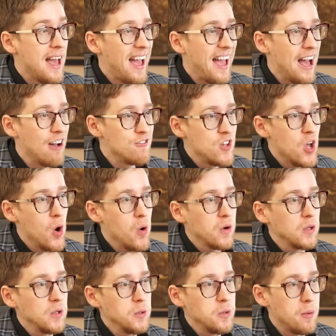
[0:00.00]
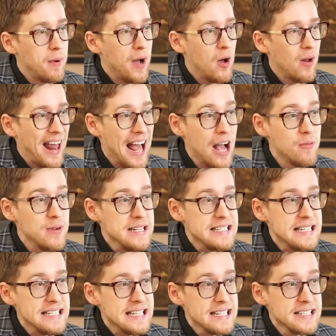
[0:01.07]
have no clue about how
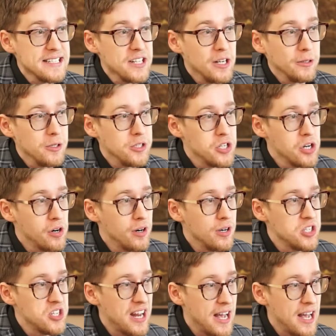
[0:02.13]
easy Teslas are to charge,